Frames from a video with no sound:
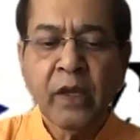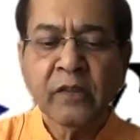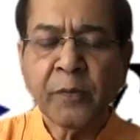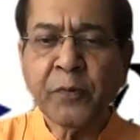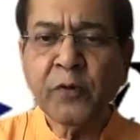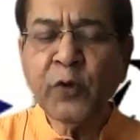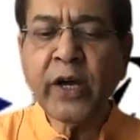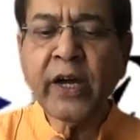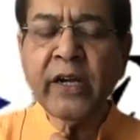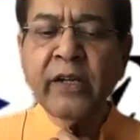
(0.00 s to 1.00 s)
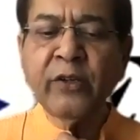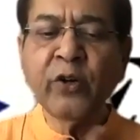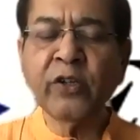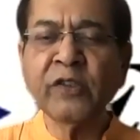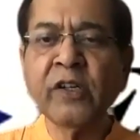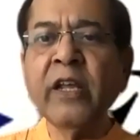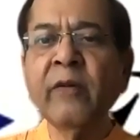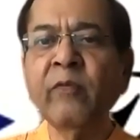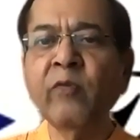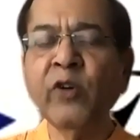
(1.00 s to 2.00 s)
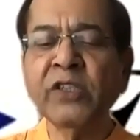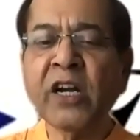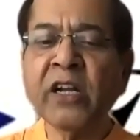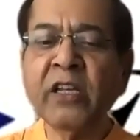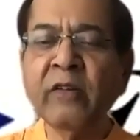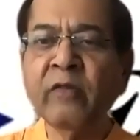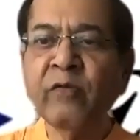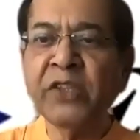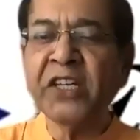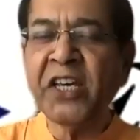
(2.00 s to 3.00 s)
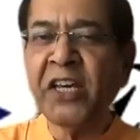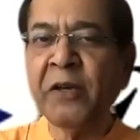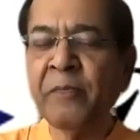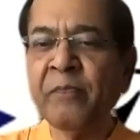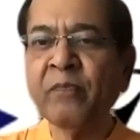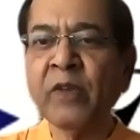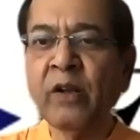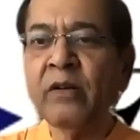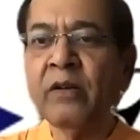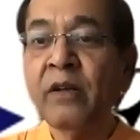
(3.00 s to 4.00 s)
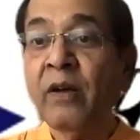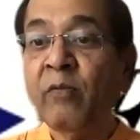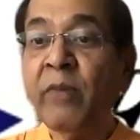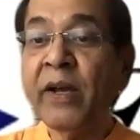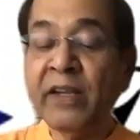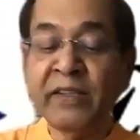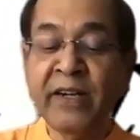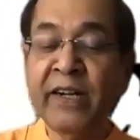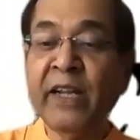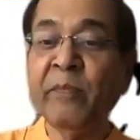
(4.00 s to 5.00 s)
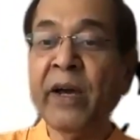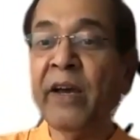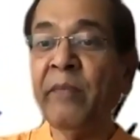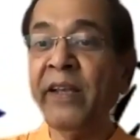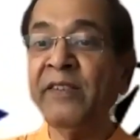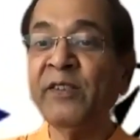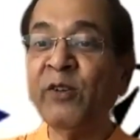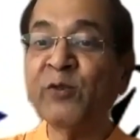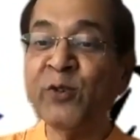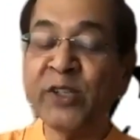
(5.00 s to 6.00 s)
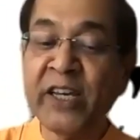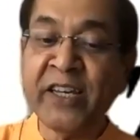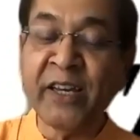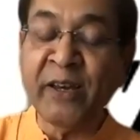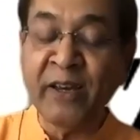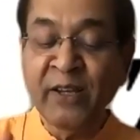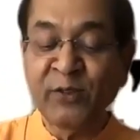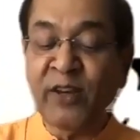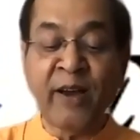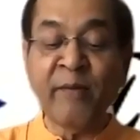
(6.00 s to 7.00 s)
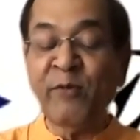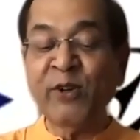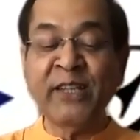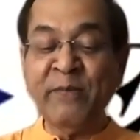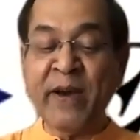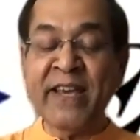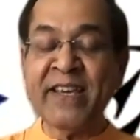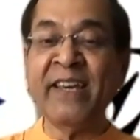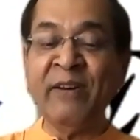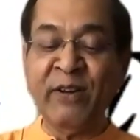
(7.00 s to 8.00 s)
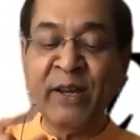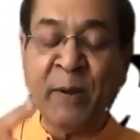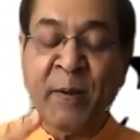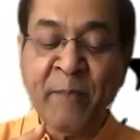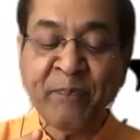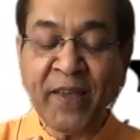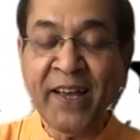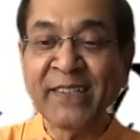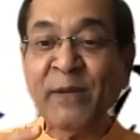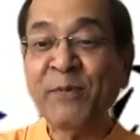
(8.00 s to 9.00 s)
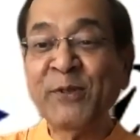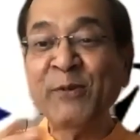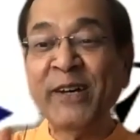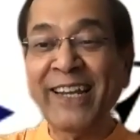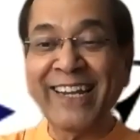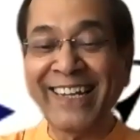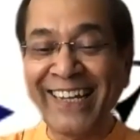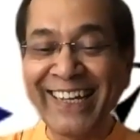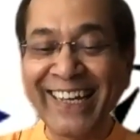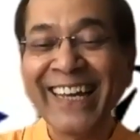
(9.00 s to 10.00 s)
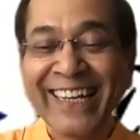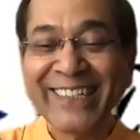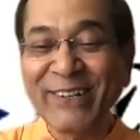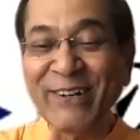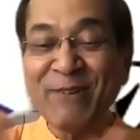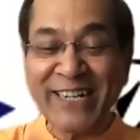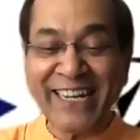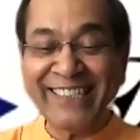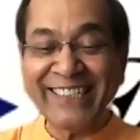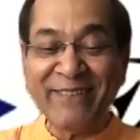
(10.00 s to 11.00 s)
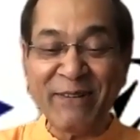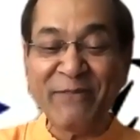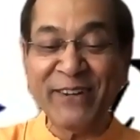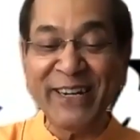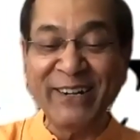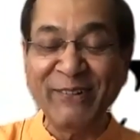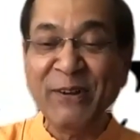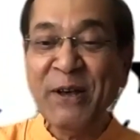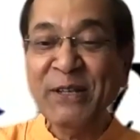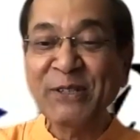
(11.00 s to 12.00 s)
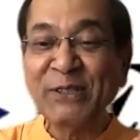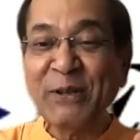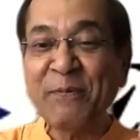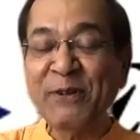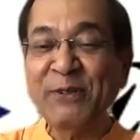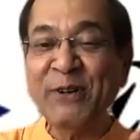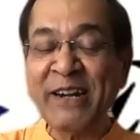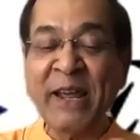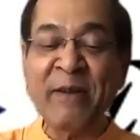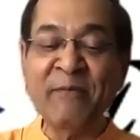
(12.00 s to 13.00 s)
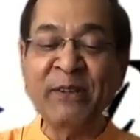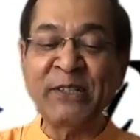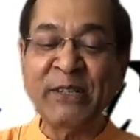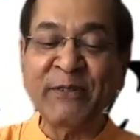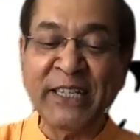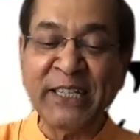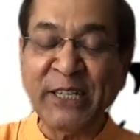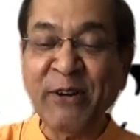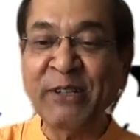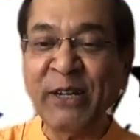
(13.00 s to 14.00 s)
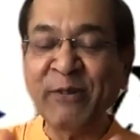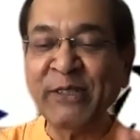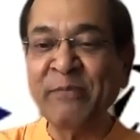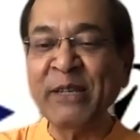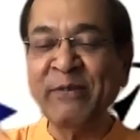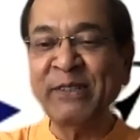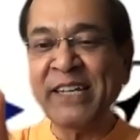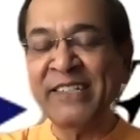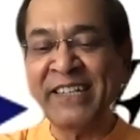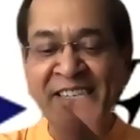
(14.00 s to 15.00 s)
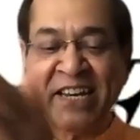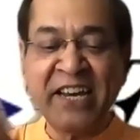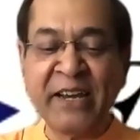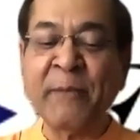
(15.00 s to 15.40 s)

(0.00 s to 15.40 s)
Suppose you had, your surname was starting with a K, you know, by incidentally, mine is also KK. So I'm not saying my K. Okay. Suppose you, you know what case I'm referring to. So suppose your name instead of Ajay Chaudhary was something was Ajay K.